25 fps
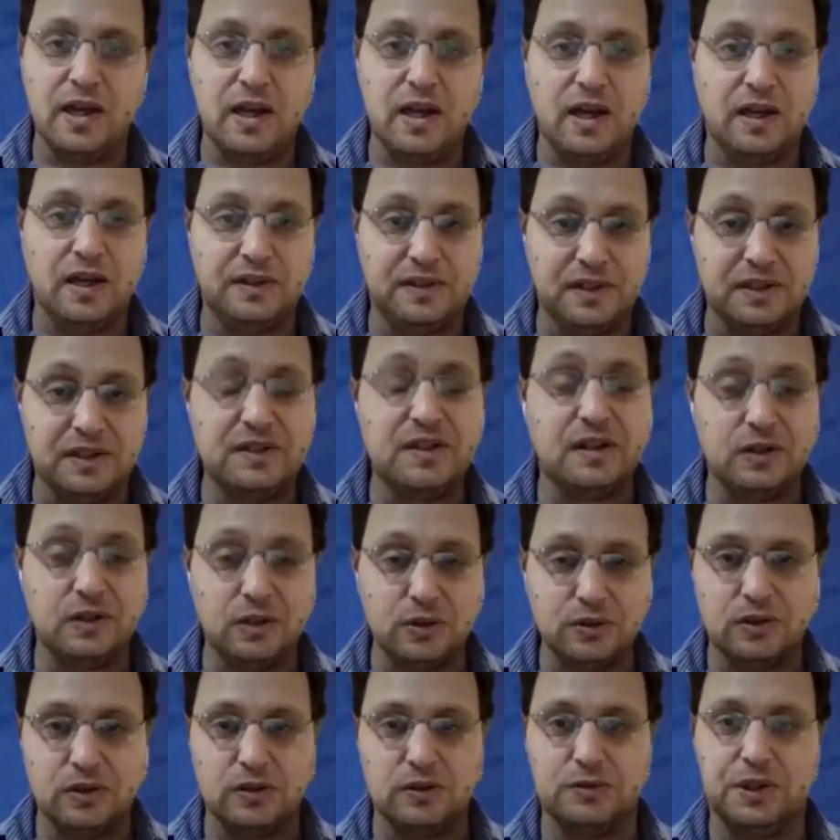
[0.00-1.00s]
And in the
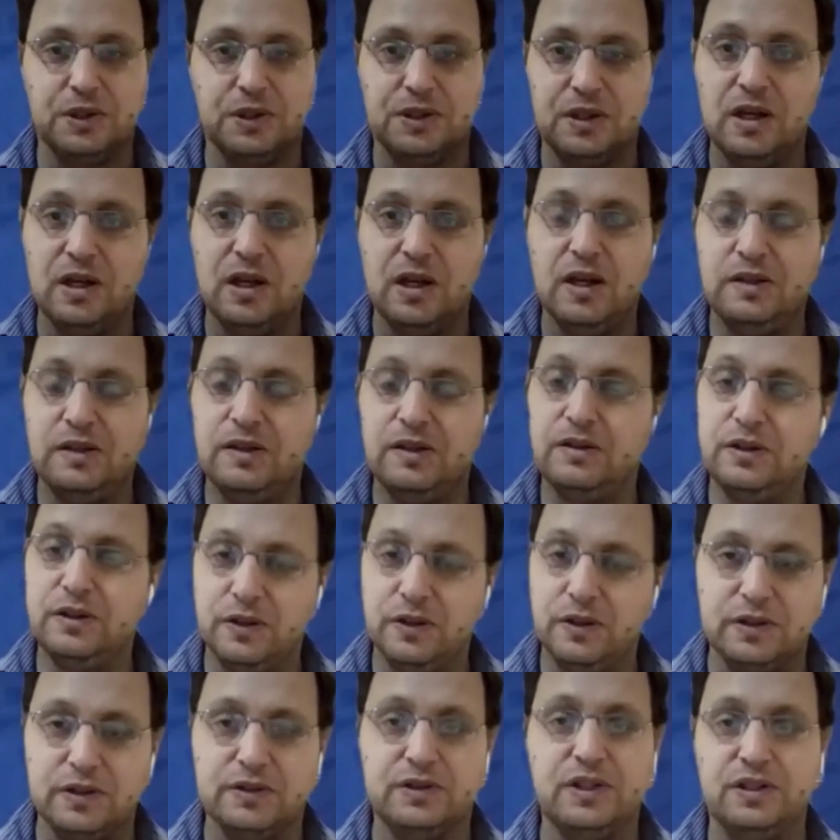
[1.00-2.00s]
local arena, the
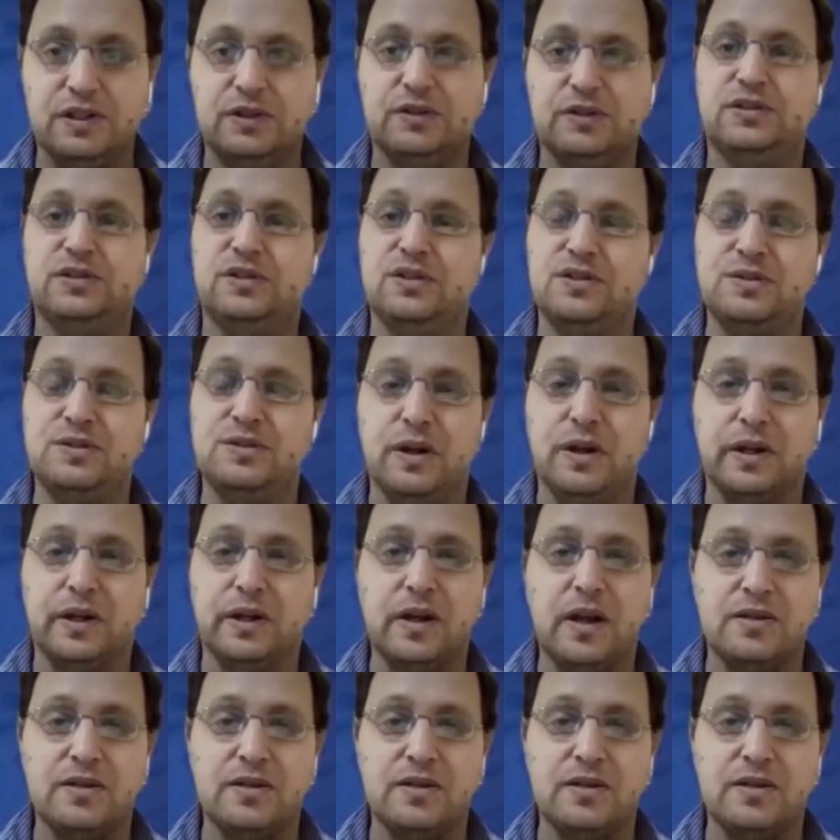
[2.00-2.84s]
terror continues to strike,